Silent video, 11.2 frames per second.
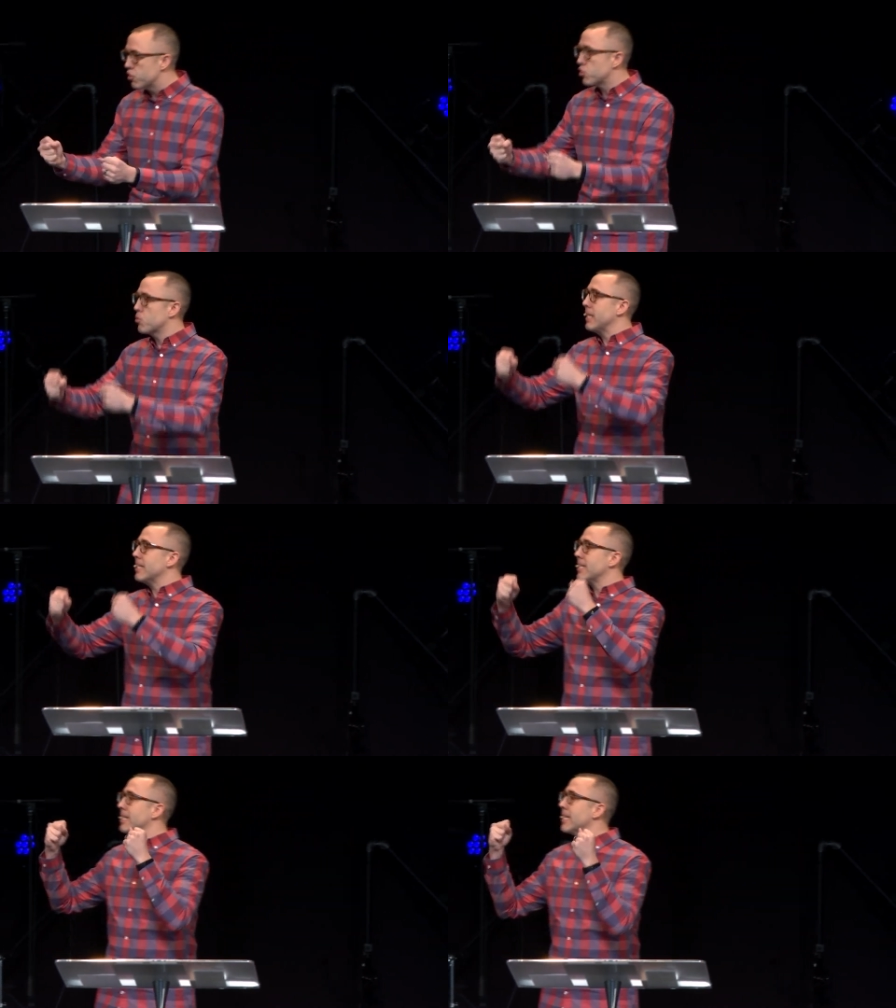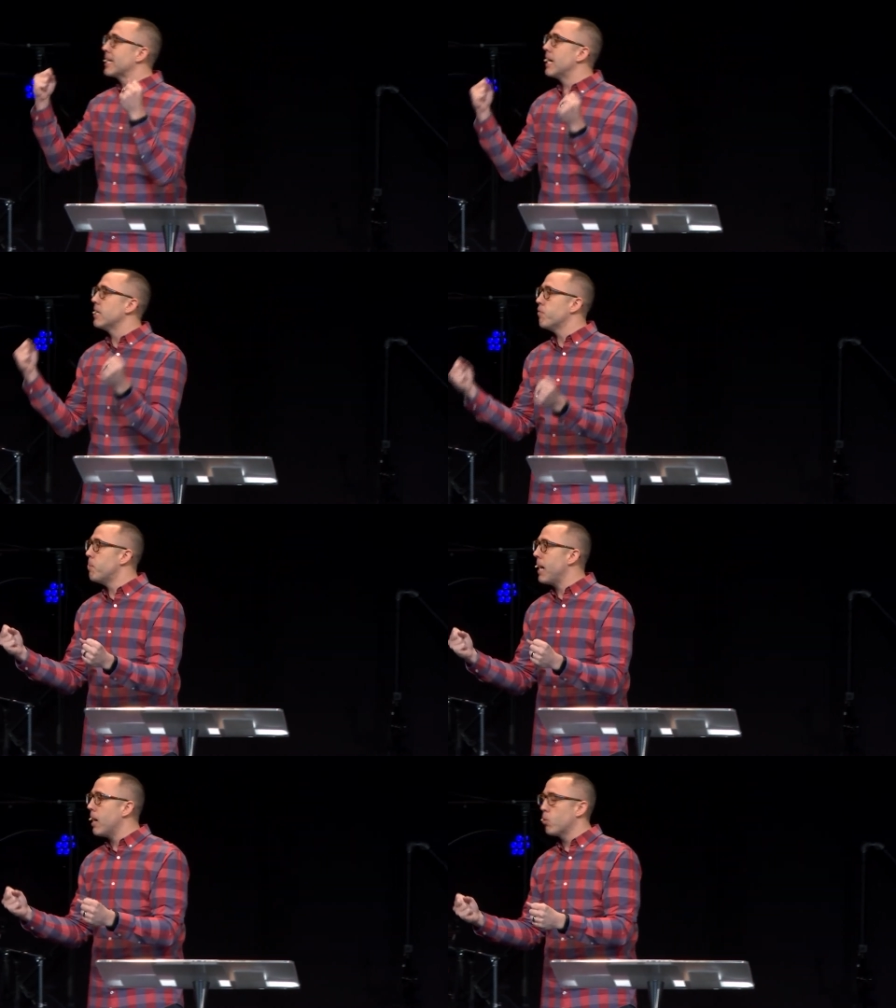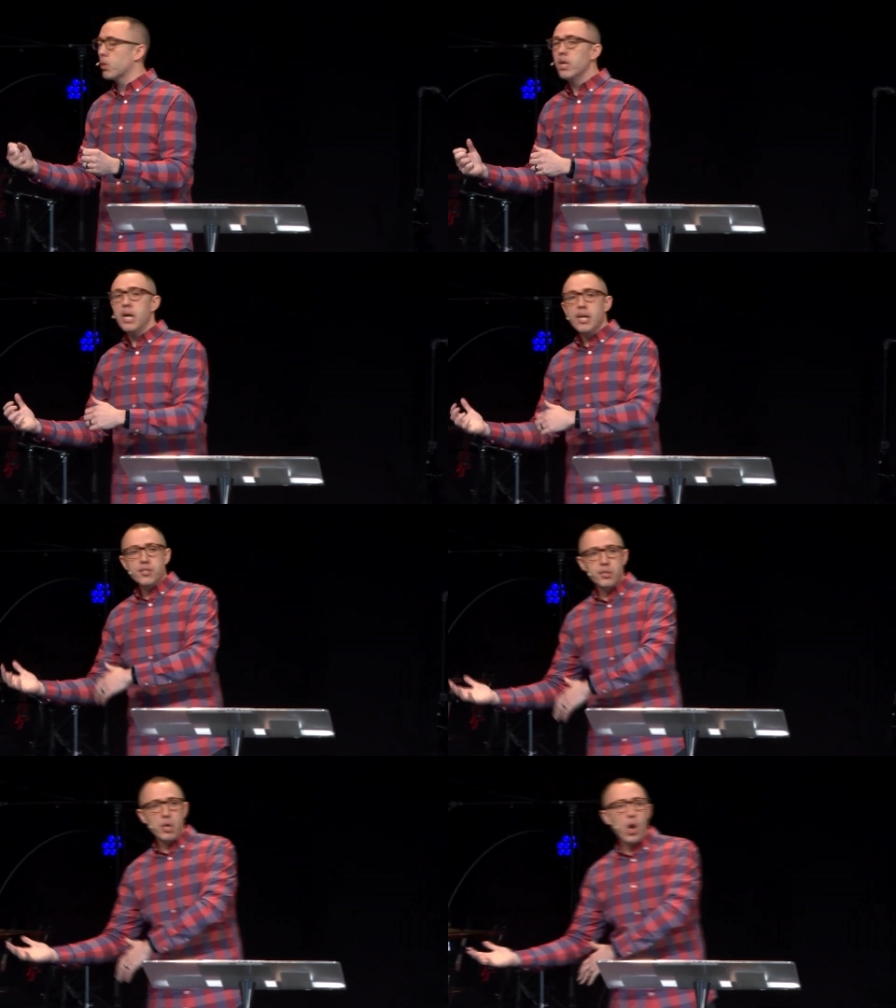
of strength and the kind of power to